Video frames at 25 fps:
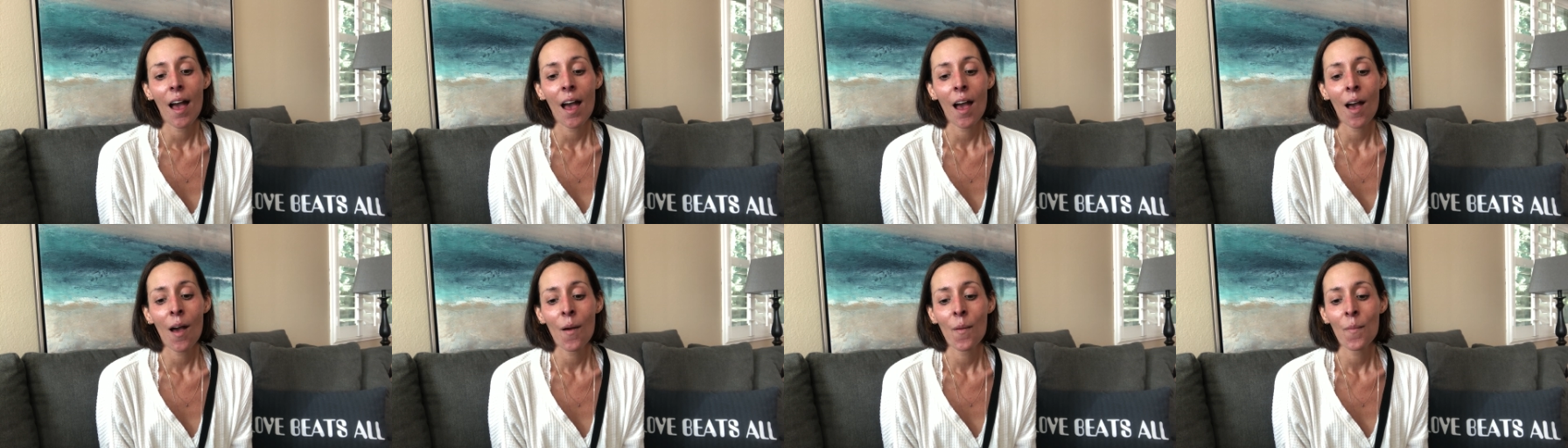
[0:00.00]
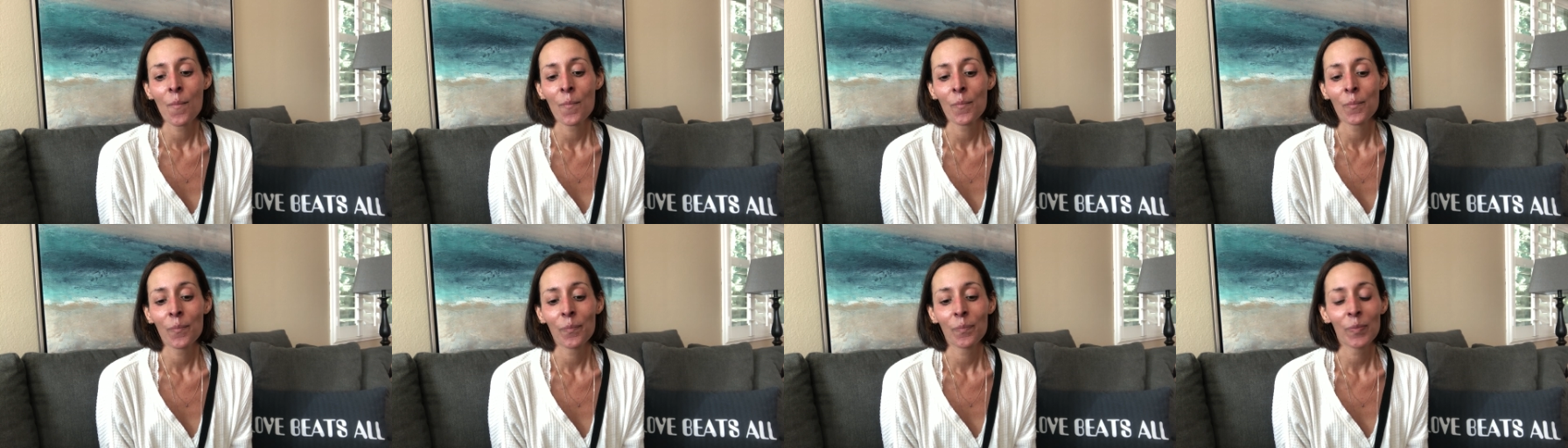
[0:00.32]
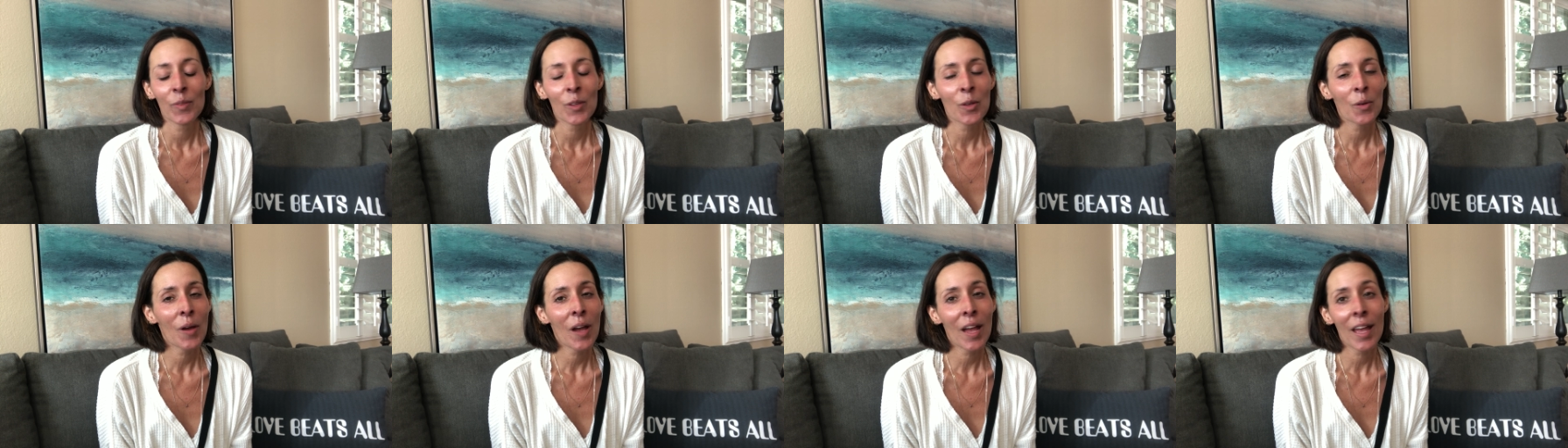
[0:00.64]
Um,
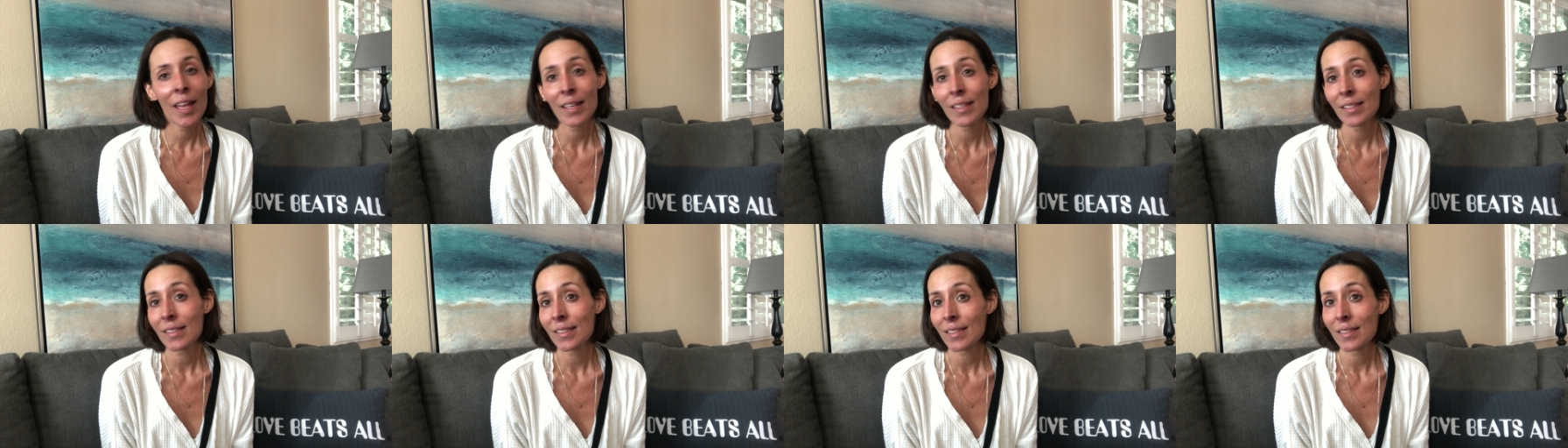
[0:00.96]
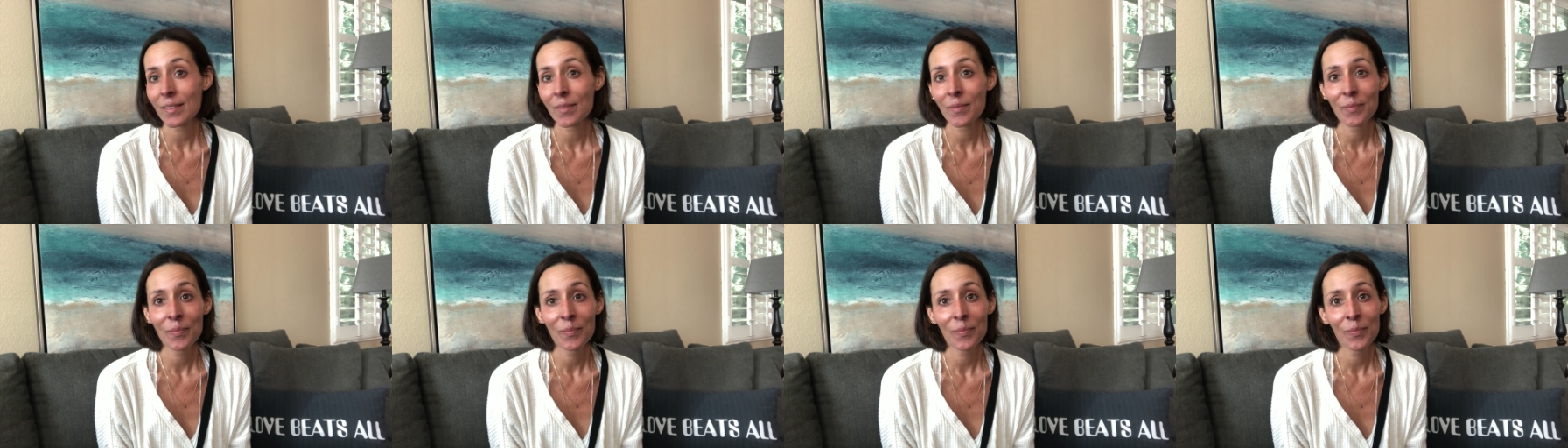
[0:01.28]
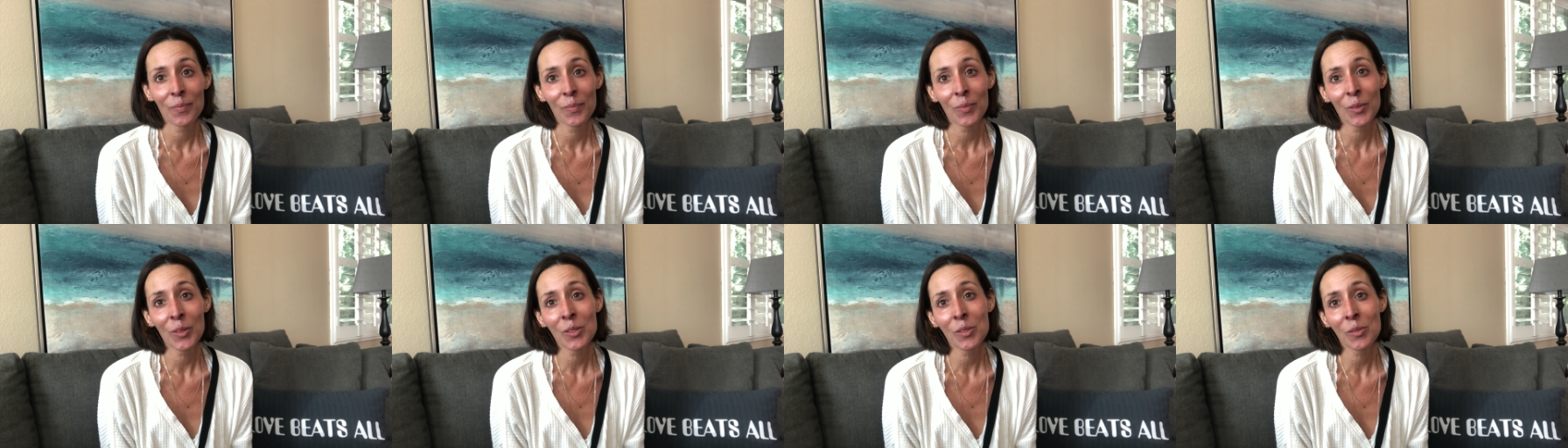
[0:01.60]
you guys
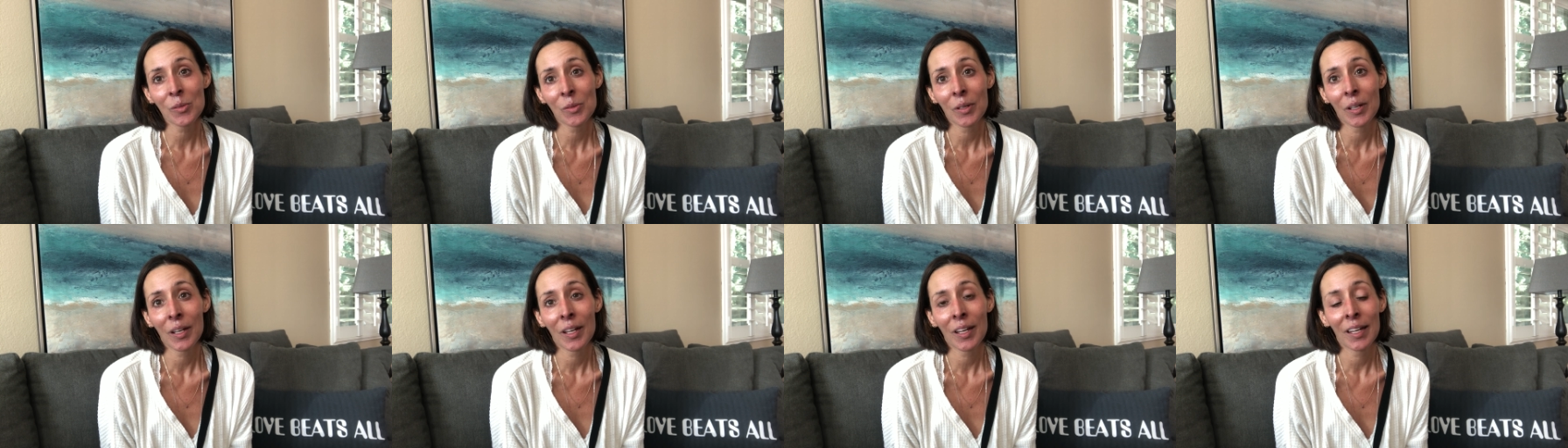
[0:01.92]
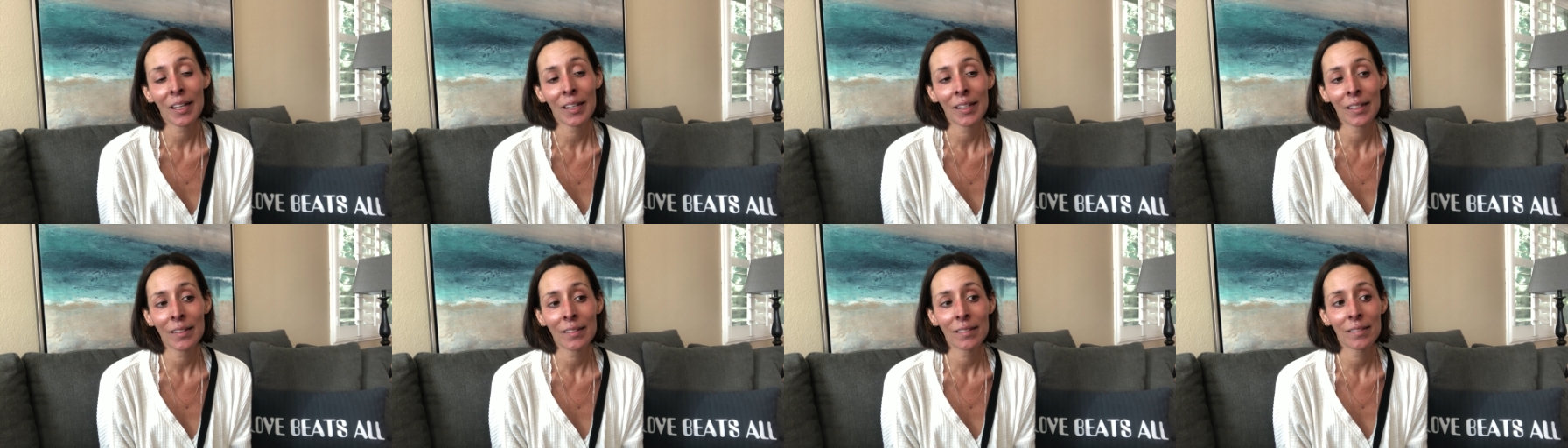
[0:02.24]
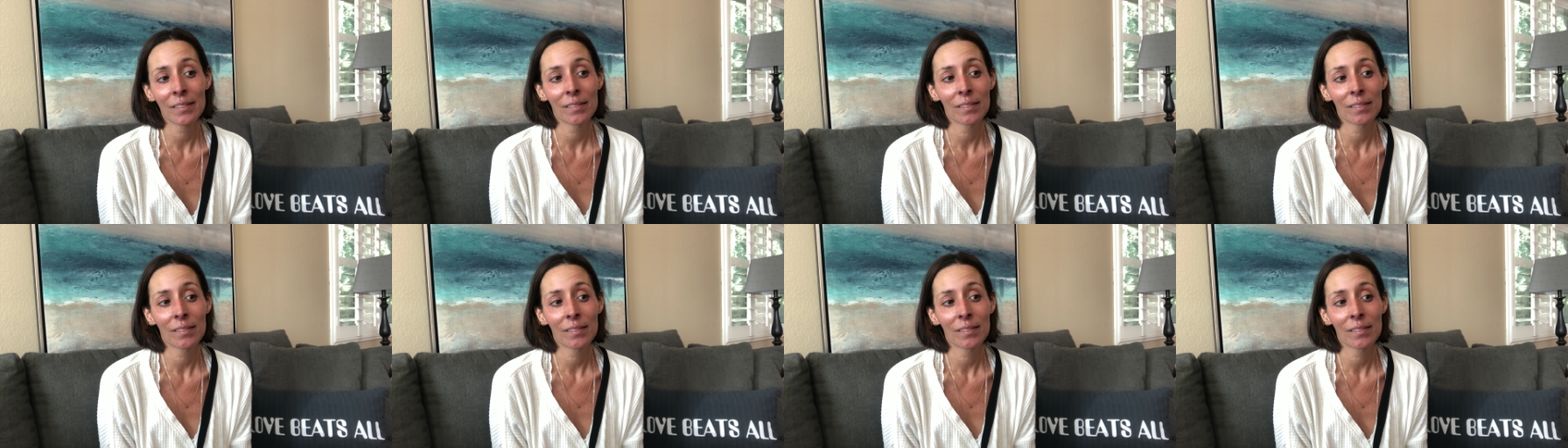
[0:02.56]
we're doing good.